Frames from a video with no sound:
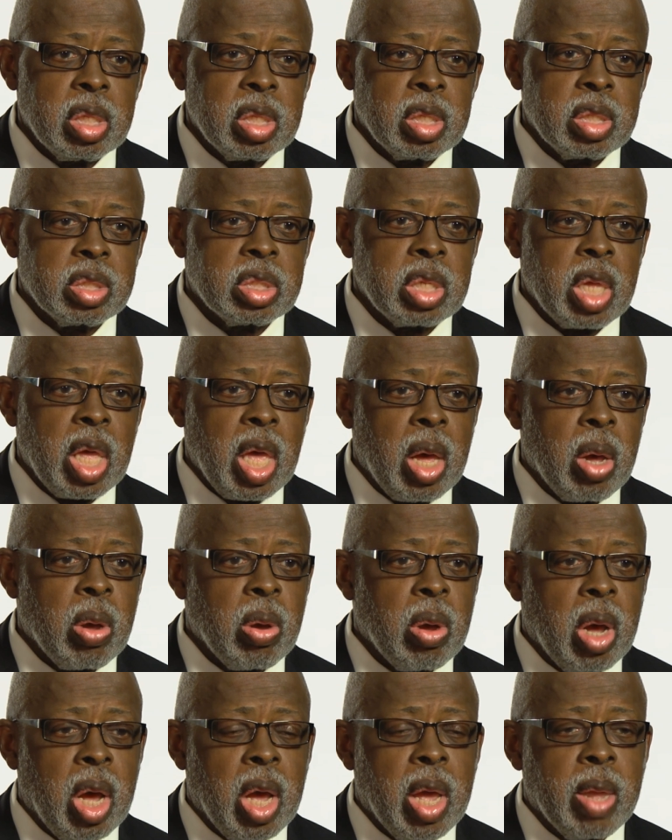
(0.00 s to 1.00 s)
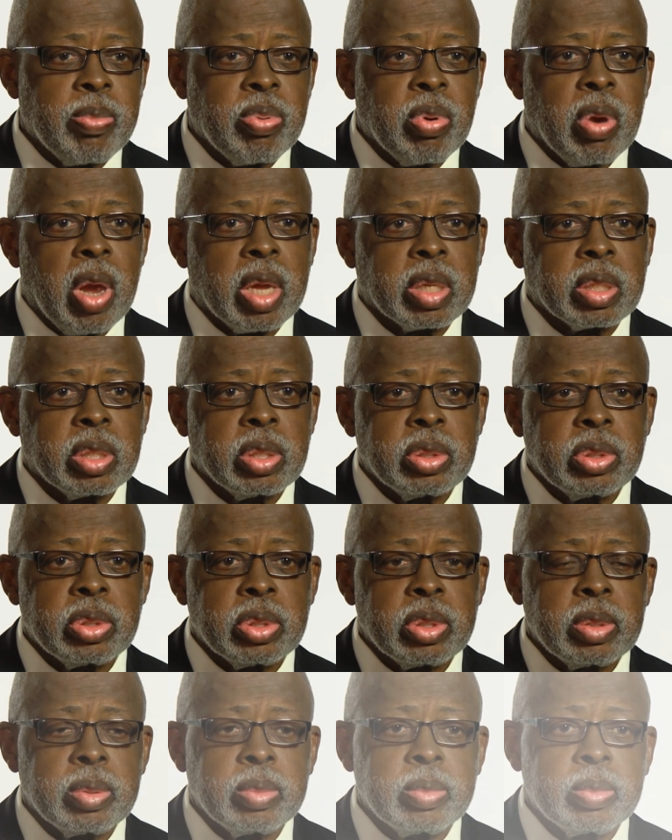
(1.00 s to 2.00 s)
is how I
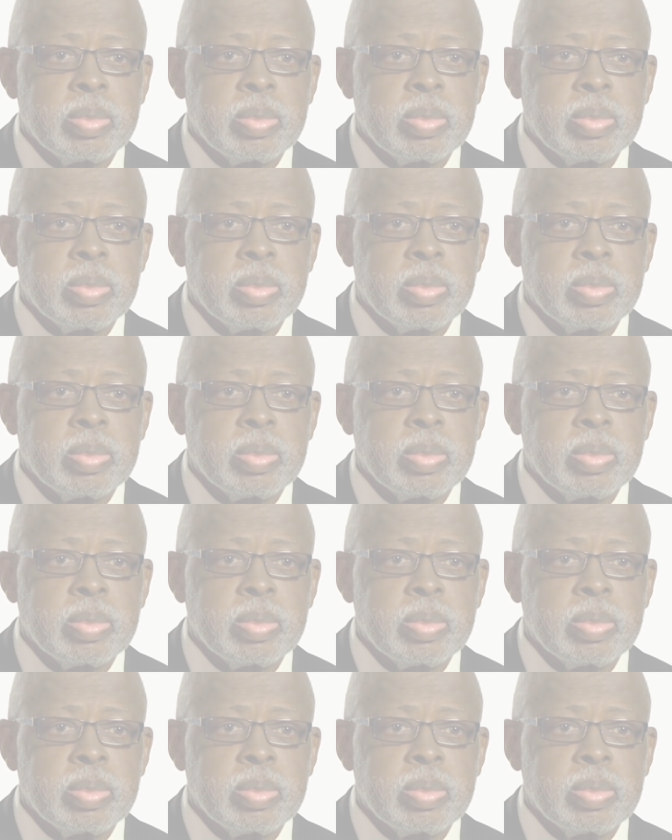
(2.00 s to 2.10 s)
practice.